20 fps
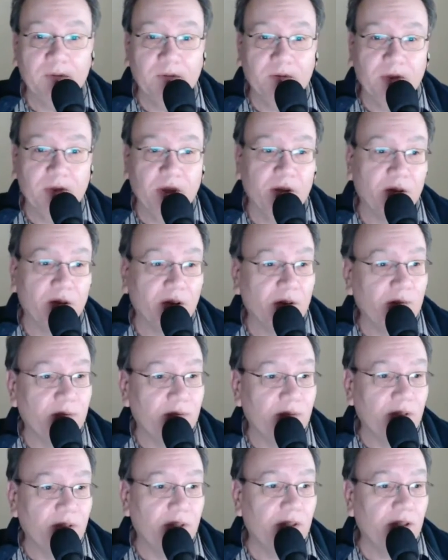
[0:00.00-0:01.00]
fear of
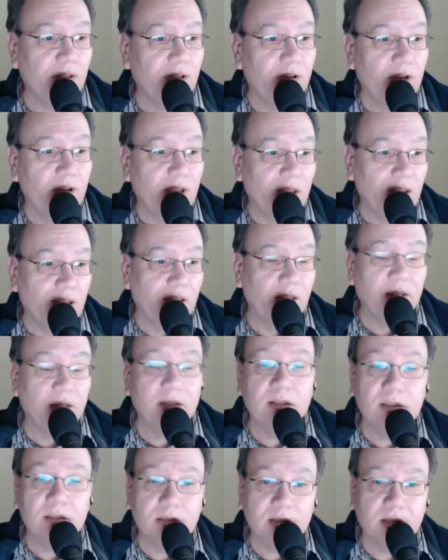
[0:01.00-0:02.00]
failure and
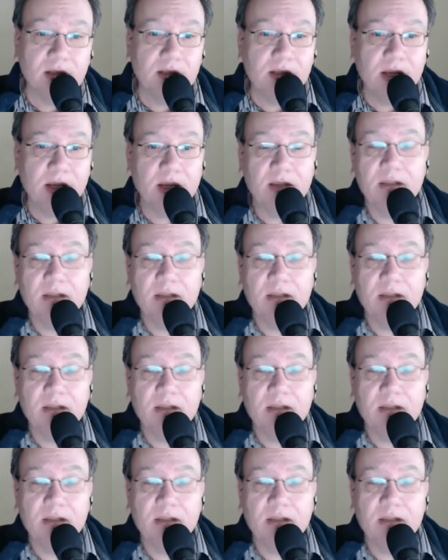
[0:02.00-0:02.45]
success.